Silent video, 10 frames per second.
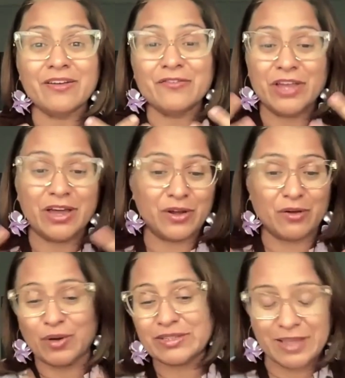we are in a
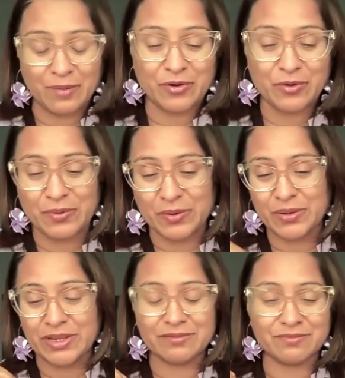WhatsApp group and
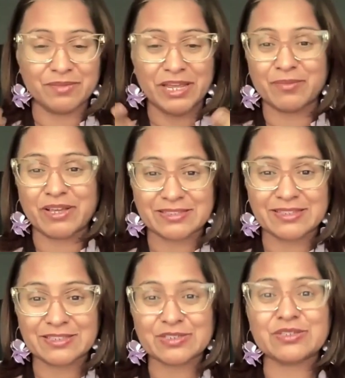me and my
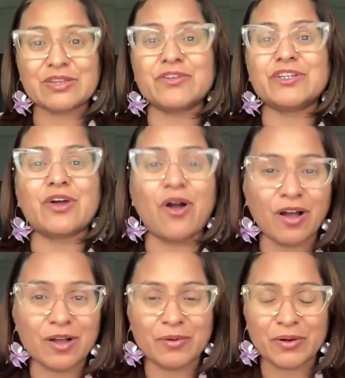sisters, and we
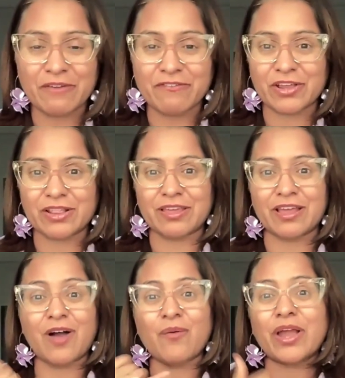talk about everything,
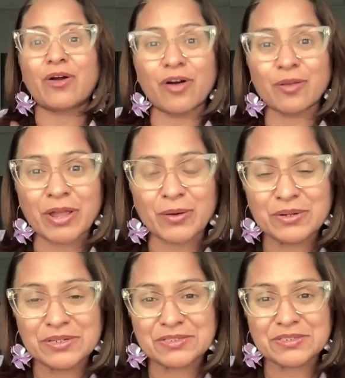how I call my
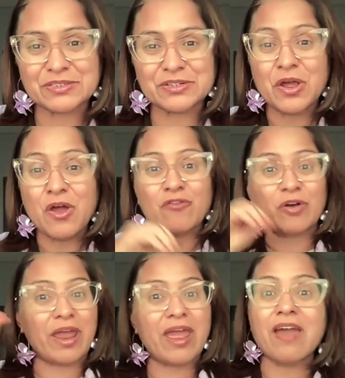older sister
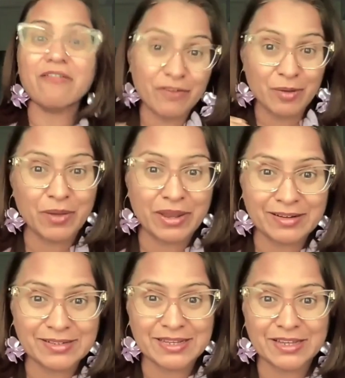for every
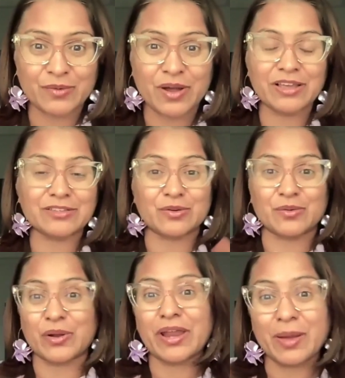parenting advice, or what